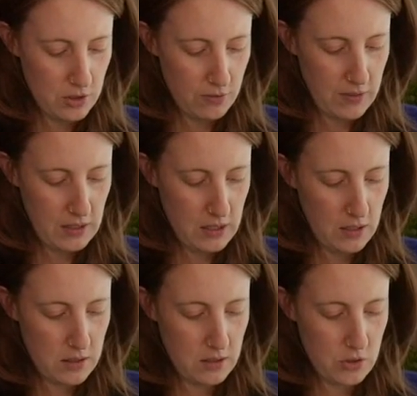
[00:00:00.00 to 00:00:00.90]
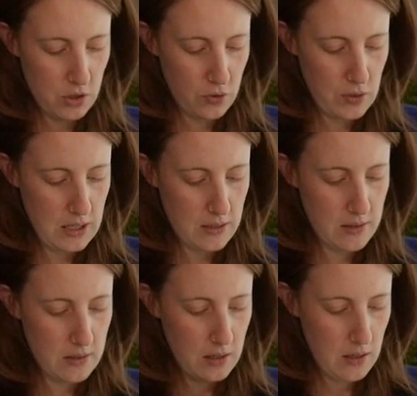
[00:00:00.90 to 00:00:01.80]
to Finland and to
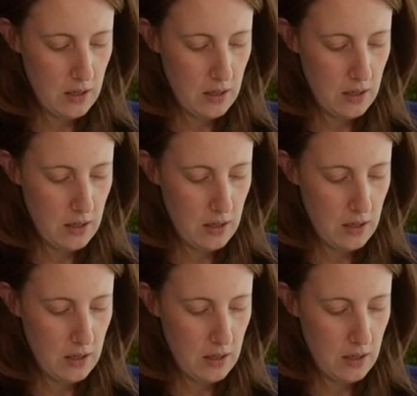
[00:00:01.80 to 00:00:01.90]
Greece.